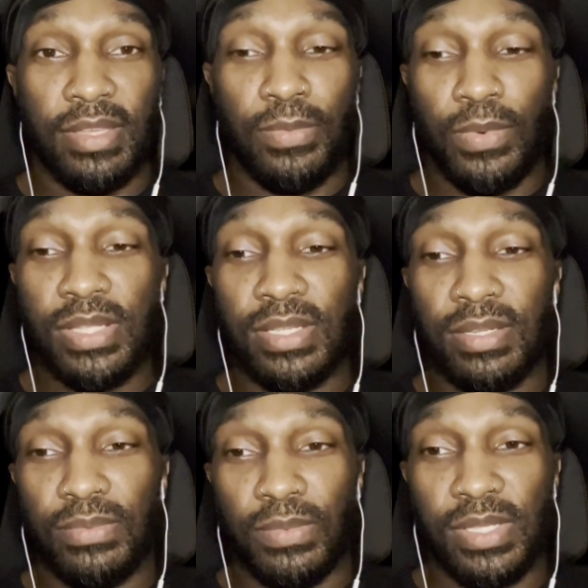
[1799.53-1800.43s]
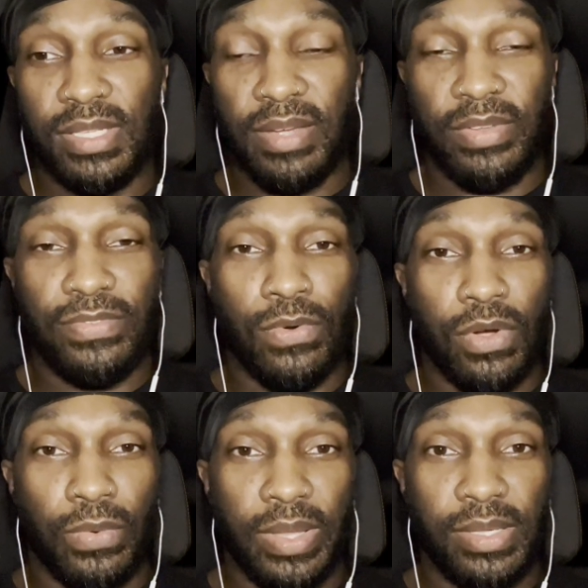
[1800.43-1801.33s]
It wasn't once every
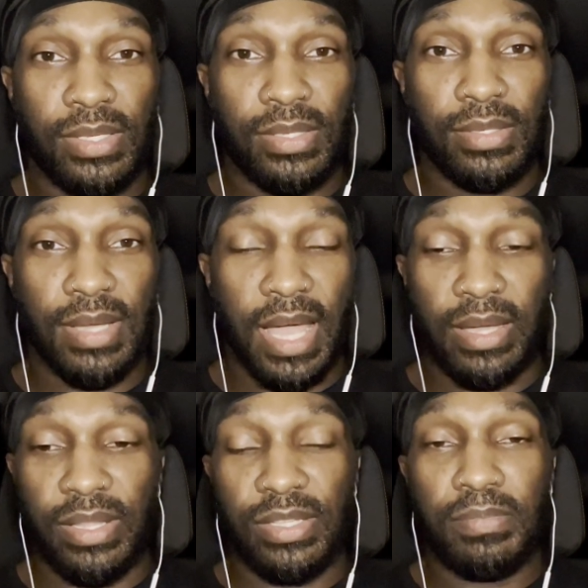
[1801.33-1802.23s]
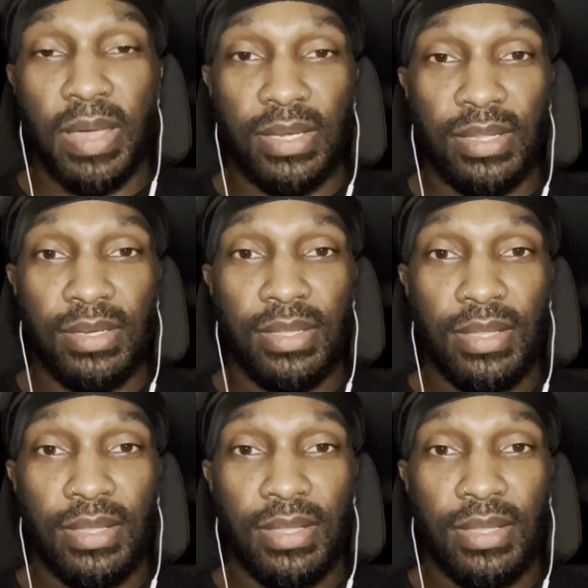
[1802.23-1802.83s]
4 weeks I could expect it.